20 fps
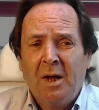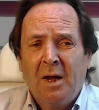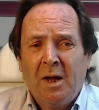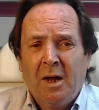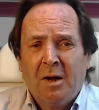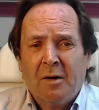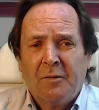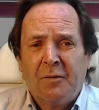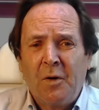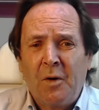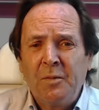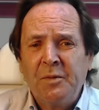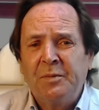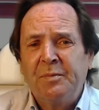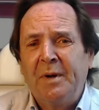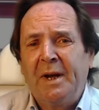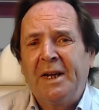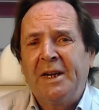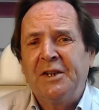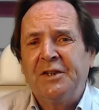Forbes
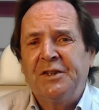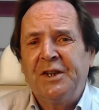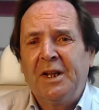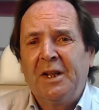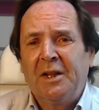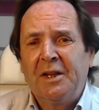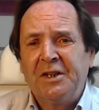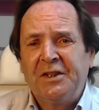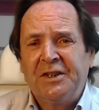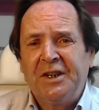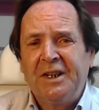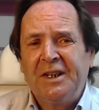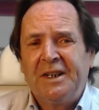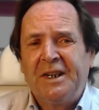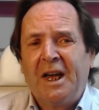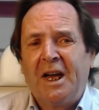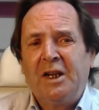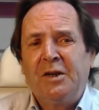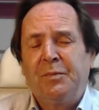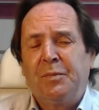magazine listed
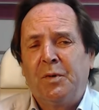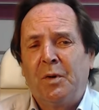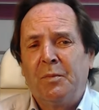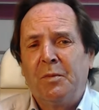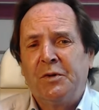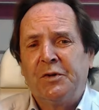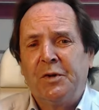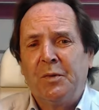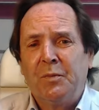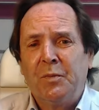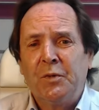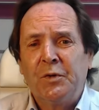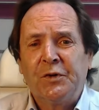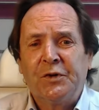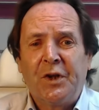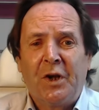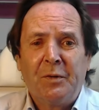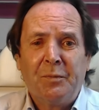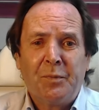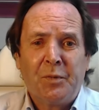Gazprom as the most
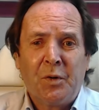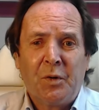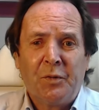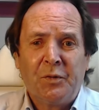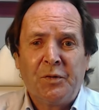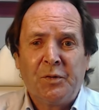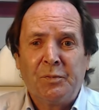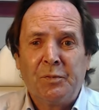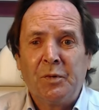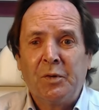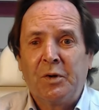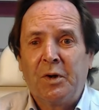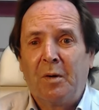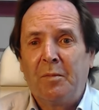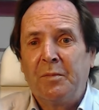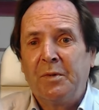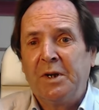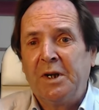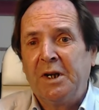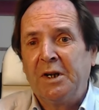unprofitable
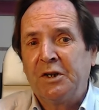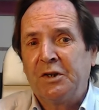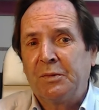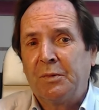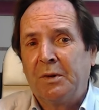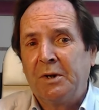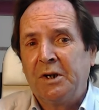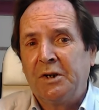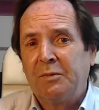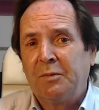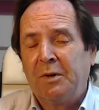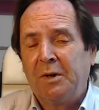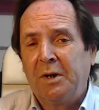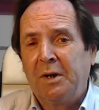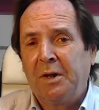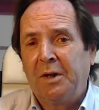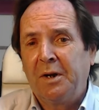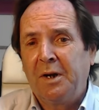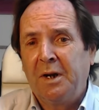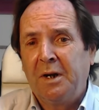company in
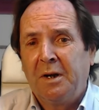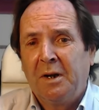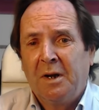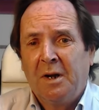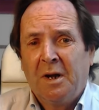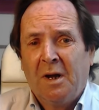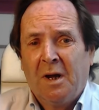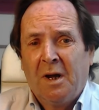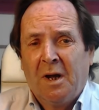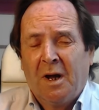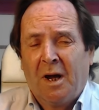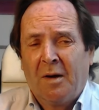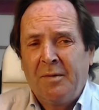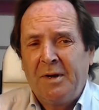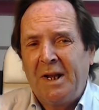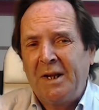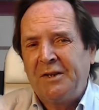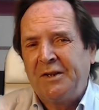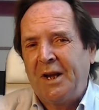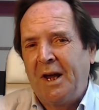2023. I mean,
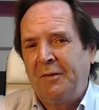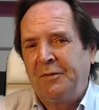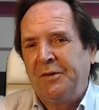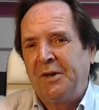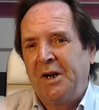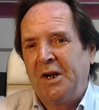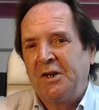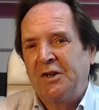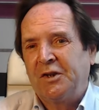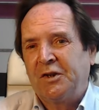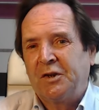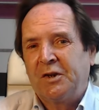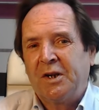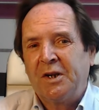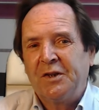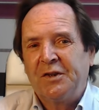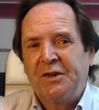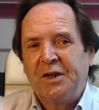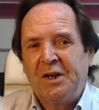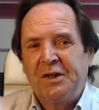that's after it's
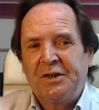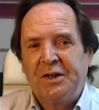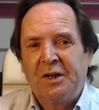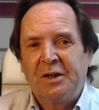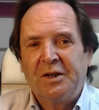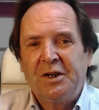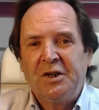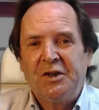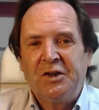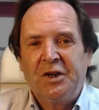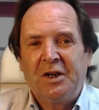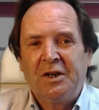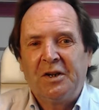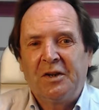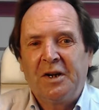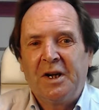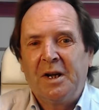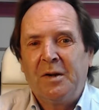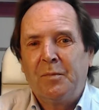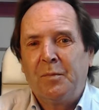consistently
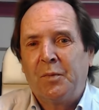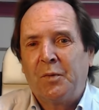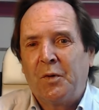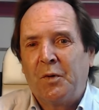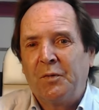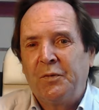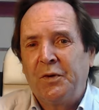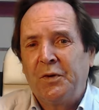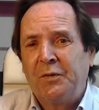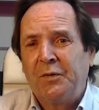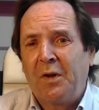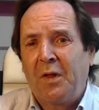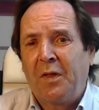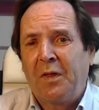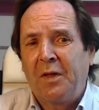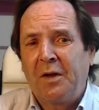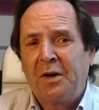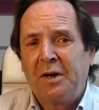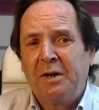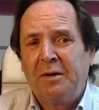generating profits for
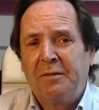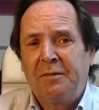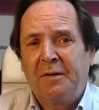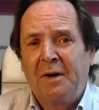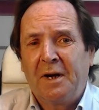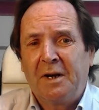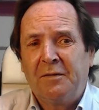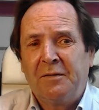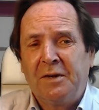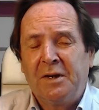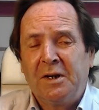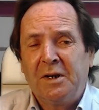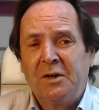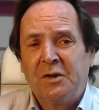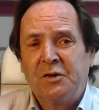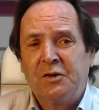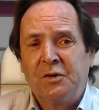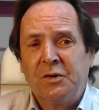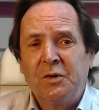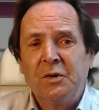35 years
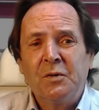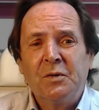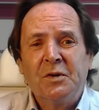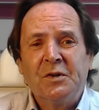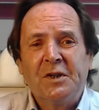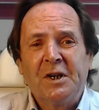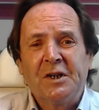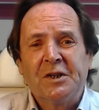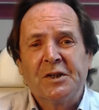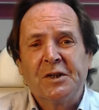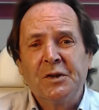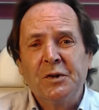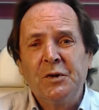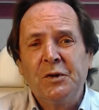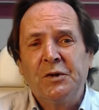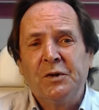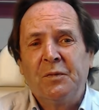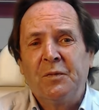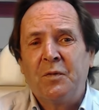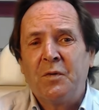due to its
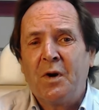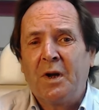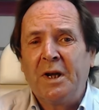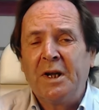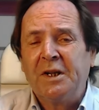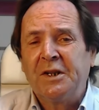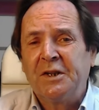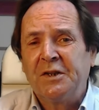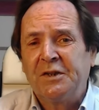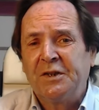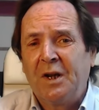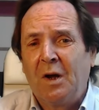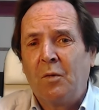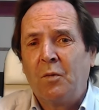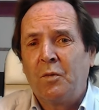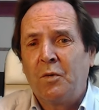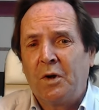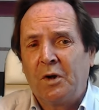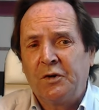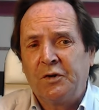exclusive right to sell
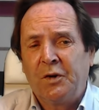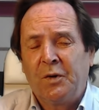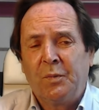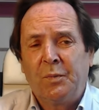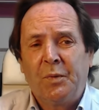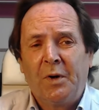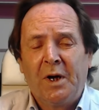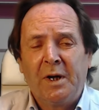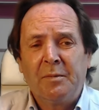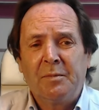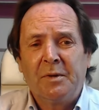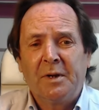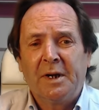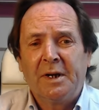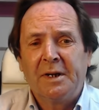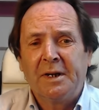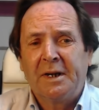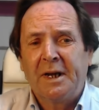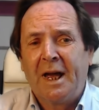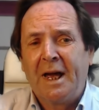Russian
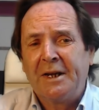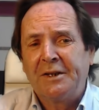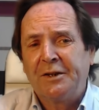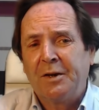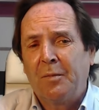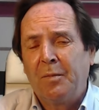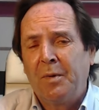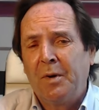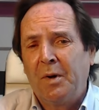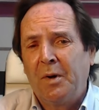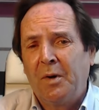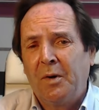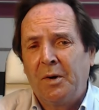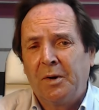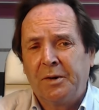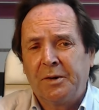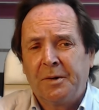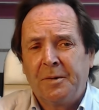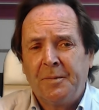pipeline gas abroad.